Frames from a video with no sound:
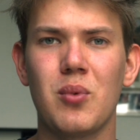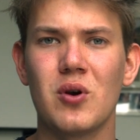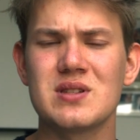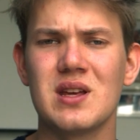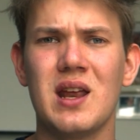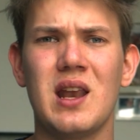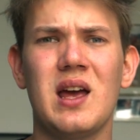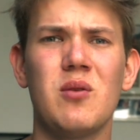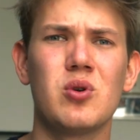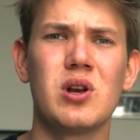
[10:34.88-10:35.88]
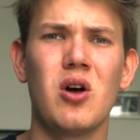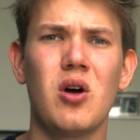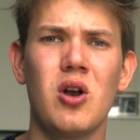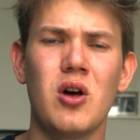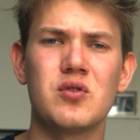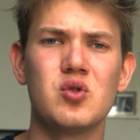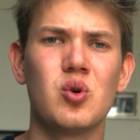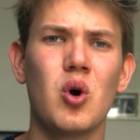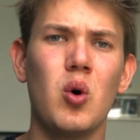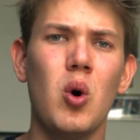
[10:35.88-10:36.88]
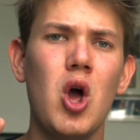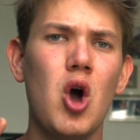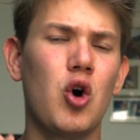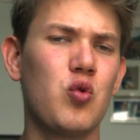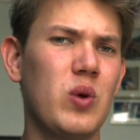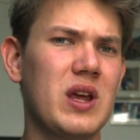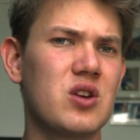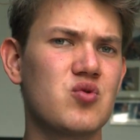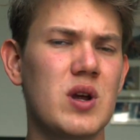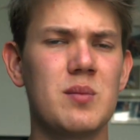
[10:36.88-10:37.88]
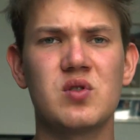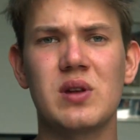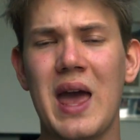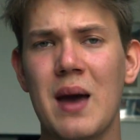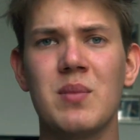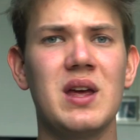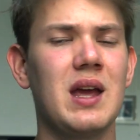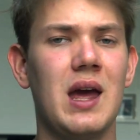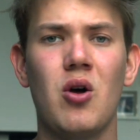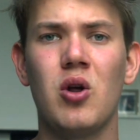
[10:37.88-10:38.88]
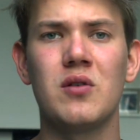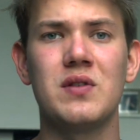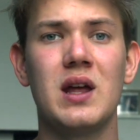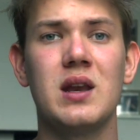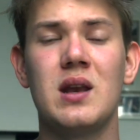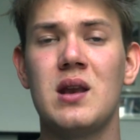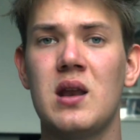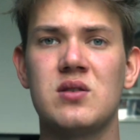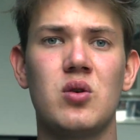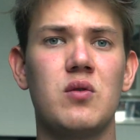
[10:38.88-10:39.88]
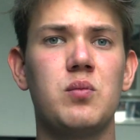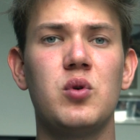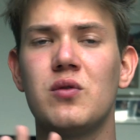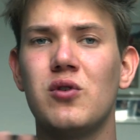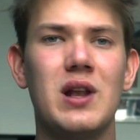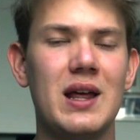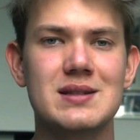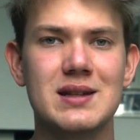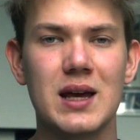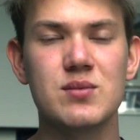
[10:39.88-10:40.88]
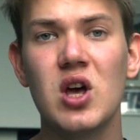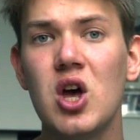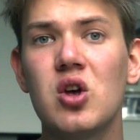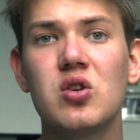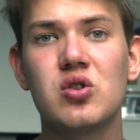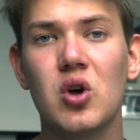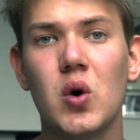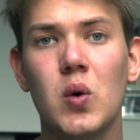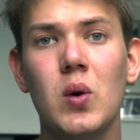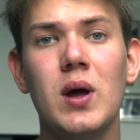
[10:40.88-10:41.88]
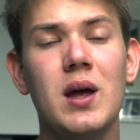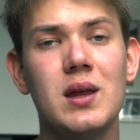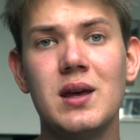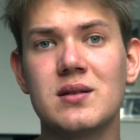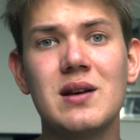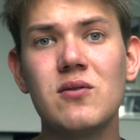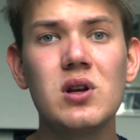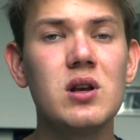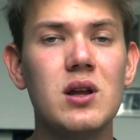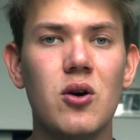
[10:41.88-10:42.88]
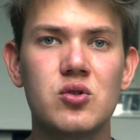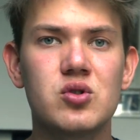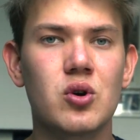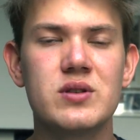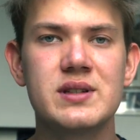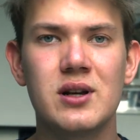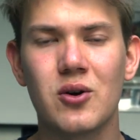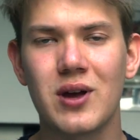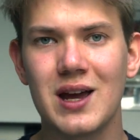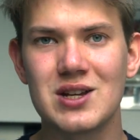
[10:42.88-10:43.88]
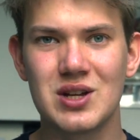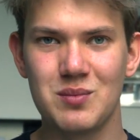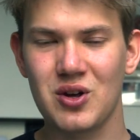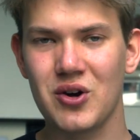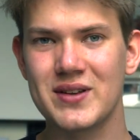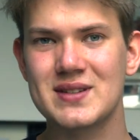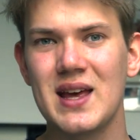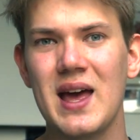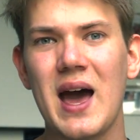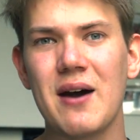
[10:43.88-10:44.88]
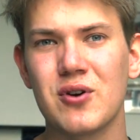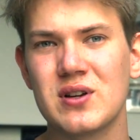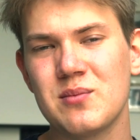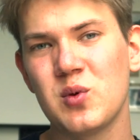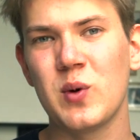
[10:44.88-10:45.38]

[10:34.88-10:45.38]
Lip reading: person and I would love to go on weekend trips, camping and all of that in sort of beautiful landscapes. So yes, definitely also consider location, because for example,